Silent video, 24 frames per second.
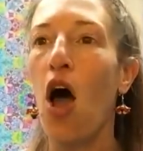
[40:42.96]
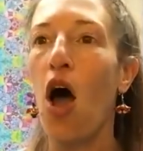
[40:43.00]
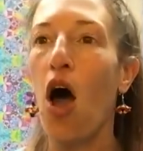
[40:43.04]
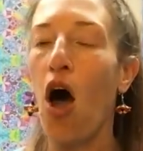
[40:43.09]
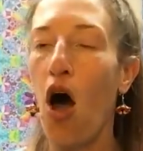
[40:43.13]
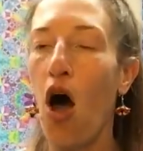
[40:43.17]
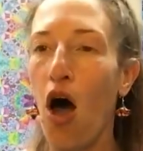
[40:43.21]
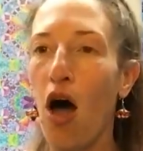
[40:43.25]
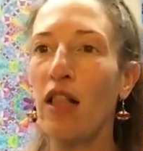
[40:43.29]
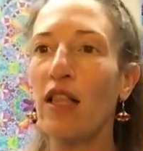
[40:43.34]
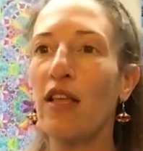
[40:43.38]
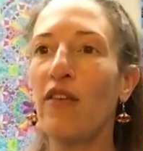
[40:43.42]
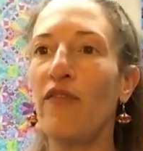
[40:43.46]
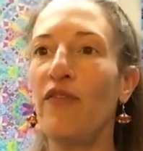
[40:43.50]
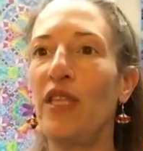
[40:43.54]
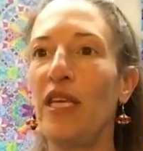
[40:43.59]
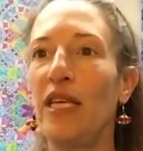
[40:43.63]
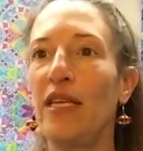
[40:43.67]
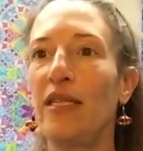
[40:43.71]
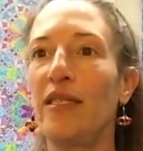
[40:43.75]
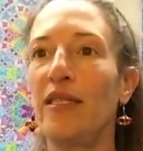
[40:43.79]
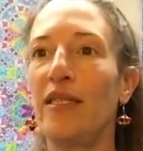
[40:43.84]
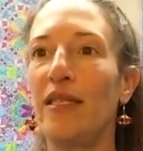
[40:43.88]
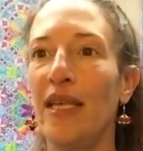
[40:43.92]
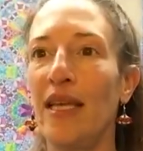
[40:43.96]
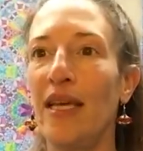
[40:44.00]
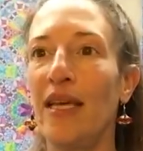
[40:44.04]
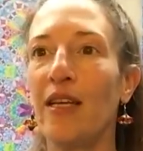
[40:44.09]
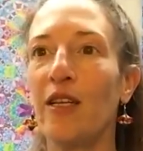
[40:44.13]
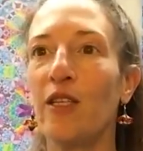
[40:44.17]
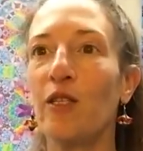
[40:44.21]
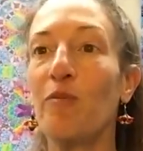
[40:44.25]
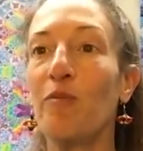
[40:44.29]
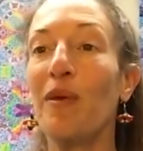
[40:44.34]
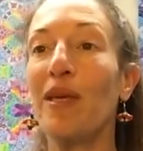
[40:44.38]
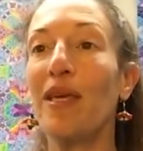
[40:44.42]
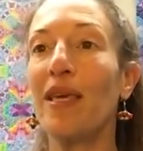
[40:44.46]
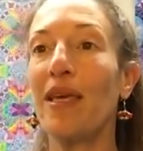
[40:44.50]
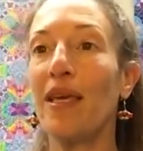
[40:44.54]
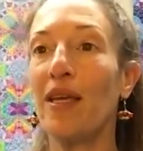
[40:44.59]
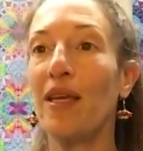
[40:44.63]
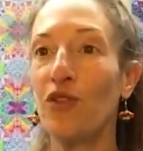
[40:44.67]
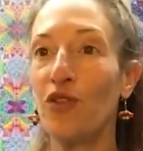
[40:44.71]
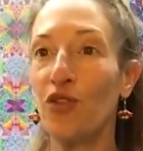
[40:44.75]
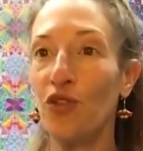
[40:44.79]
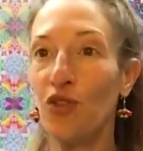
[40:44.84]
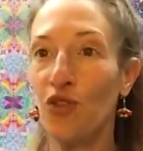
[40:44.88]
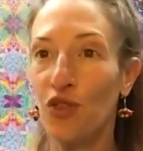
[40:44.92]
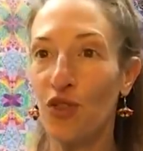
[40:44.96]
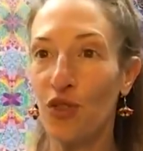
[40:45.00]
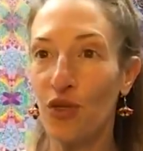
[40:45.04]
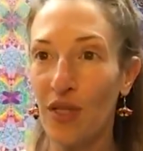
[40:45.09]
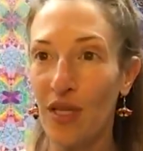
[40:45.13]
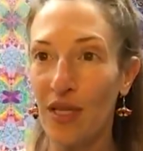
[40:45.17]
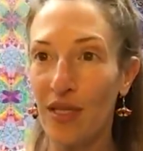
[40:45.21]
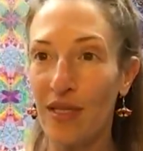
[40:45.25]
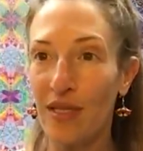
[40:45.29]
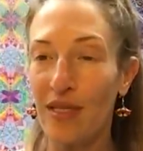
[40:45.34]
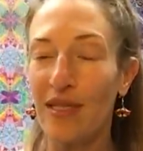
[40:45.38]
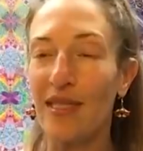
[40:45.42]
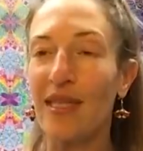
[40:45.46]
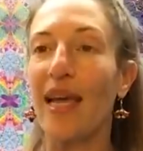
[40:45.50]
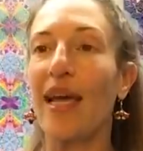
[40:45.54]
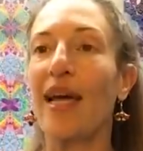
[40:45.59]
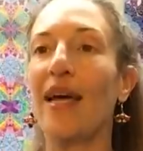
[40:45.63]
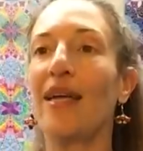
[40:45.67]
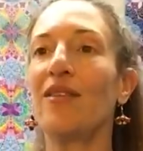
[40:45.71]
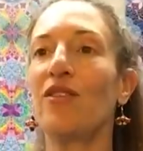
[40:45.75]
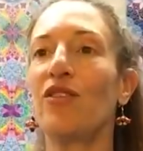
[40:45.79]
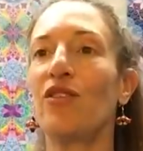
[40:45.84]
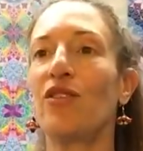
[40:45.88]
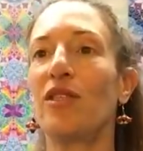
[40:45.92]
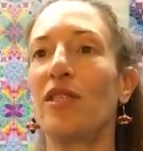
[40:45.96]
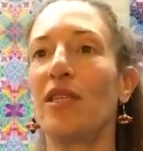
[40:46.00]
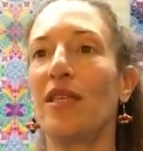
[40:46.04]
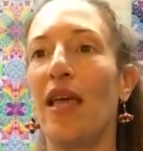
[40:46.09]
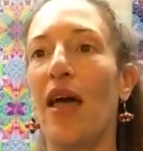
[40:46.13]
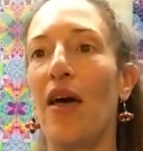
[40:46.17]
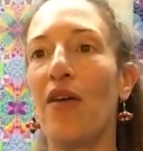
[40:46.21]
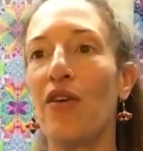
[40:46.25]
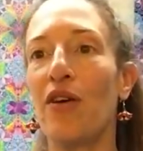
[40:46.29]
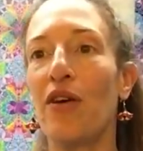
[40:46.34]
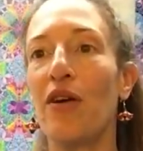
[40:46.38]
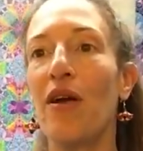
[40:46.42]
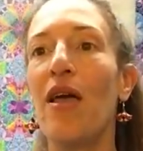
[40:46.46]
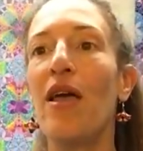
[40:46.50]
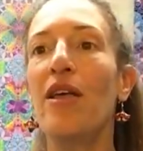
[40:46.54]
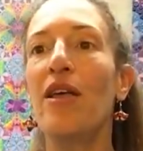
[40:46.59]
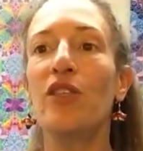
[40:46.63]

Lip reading: All of these things begin to do this dance together.